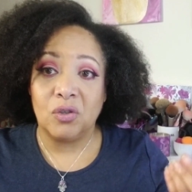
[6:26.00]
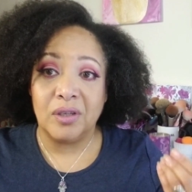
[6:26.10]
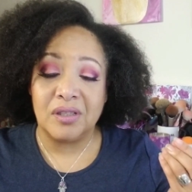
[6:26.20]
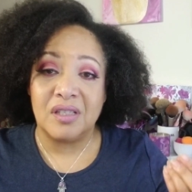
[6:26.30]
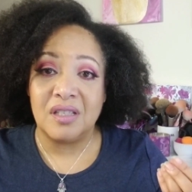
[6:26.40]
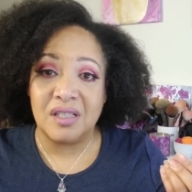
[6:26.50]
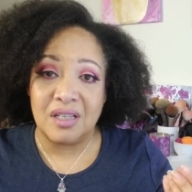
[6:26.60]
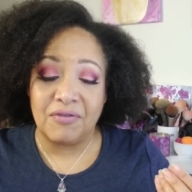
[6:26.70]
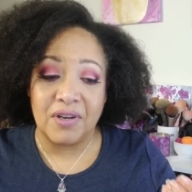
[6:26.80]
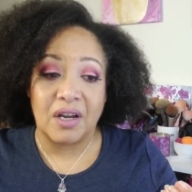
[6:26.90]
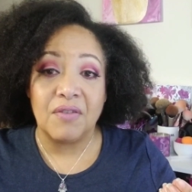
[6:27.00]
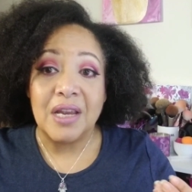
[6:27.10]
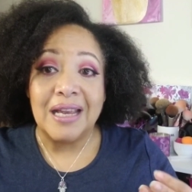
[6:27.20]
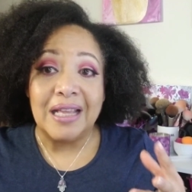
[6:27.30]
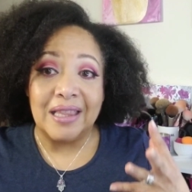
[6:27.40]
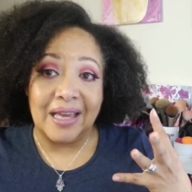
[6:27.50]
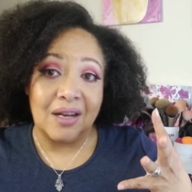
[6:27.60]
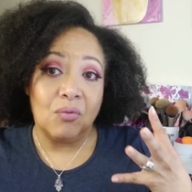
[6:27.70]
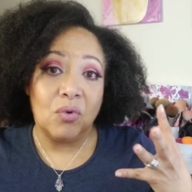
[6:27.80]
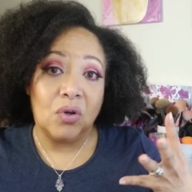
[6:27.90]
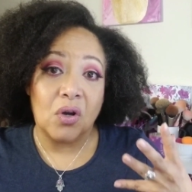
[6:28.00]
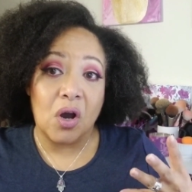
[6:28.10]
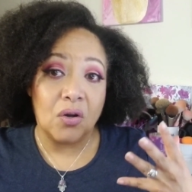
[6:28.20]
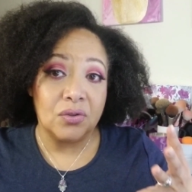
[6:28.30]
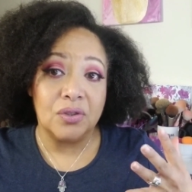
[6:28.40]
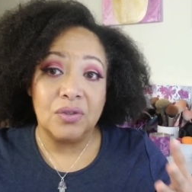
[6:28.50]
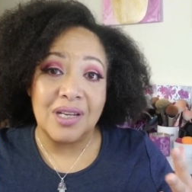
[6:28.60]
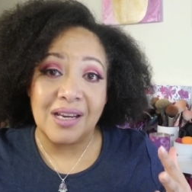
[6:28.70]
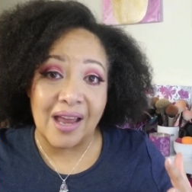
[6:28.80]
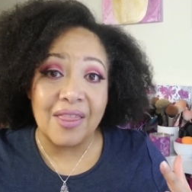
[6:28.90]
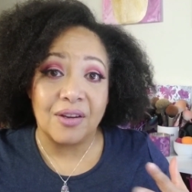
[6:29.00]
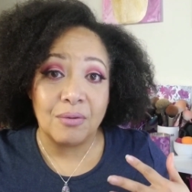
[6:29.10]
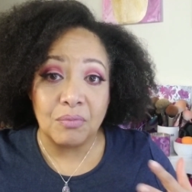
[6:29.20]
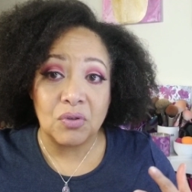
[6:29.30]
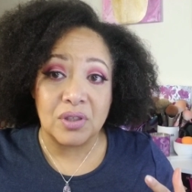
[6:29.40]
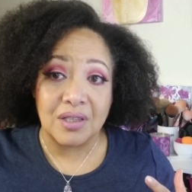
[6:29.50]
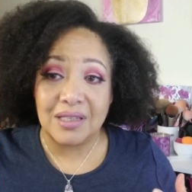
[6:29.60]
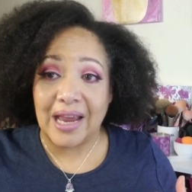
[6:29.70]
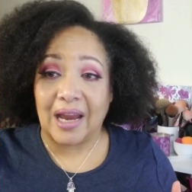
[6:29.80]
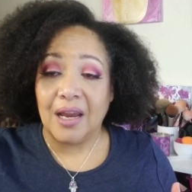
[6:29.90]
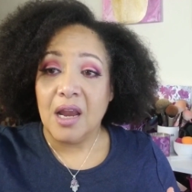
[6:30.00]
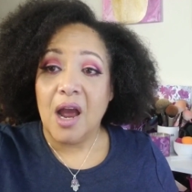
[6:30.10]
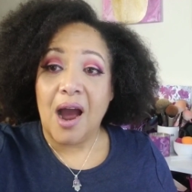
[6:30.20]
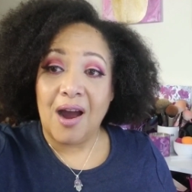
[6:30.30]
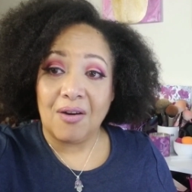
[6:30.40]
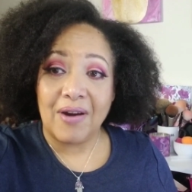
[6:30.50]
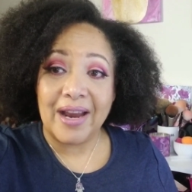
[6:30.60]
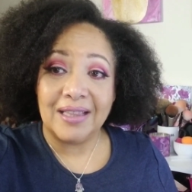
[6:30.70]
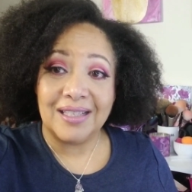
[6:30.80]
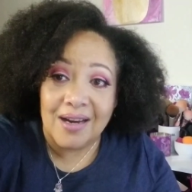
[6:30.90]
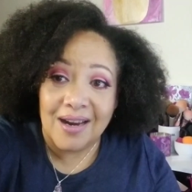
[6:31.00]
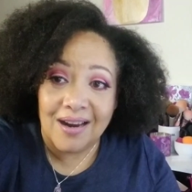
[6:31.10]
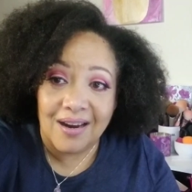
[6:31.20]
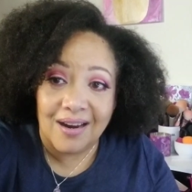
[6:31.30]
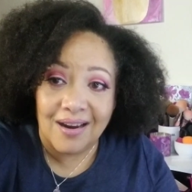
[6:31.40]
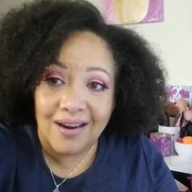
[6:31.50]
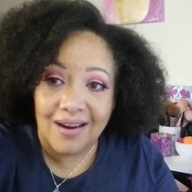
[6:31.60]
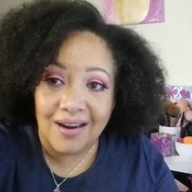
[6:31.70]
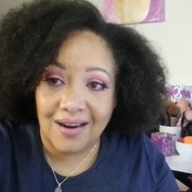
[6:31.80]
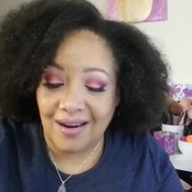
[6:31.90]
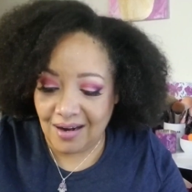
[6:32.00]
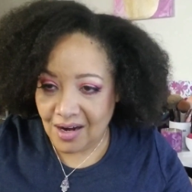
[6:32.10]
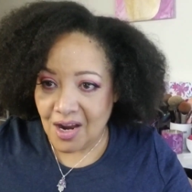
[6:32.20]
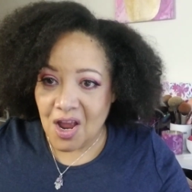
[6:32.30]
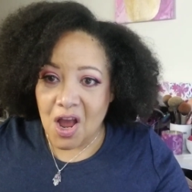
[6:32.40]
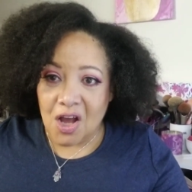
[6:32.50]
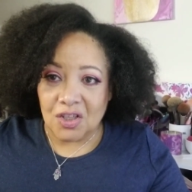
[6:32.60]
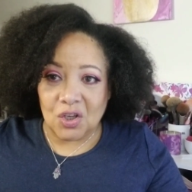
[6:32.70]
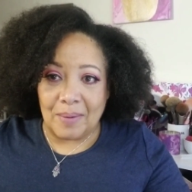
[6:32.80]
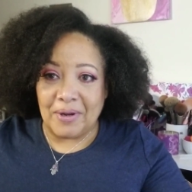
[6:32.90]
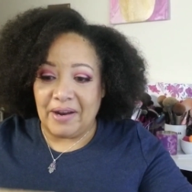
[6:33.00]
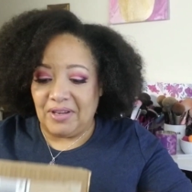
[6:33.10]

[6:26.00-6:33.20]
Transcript: it's stiff enough that it will hold you together most of the day. All right, let's see what's next up. So I put